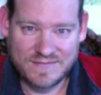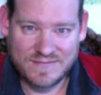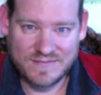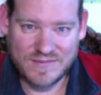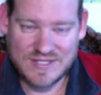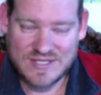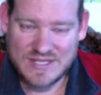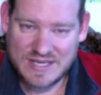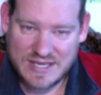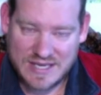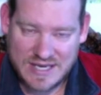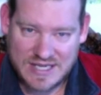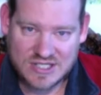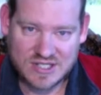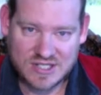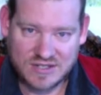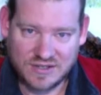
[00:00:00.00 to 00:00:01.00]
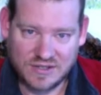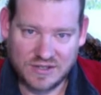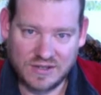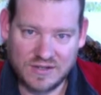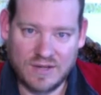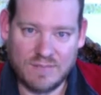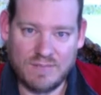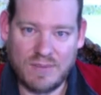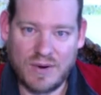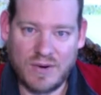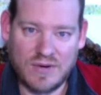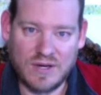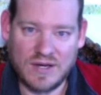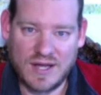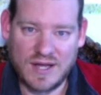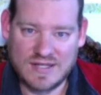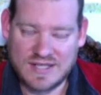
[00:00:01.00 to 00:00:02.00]
We see each little
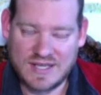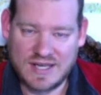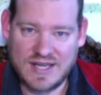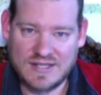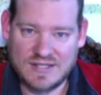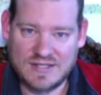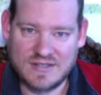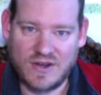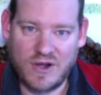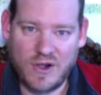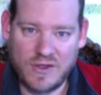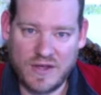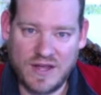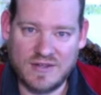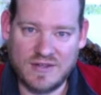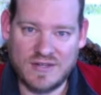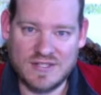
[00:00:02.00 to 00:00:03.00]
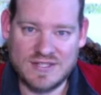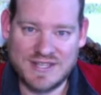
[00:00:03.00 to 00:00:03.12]
component as connected to all the others.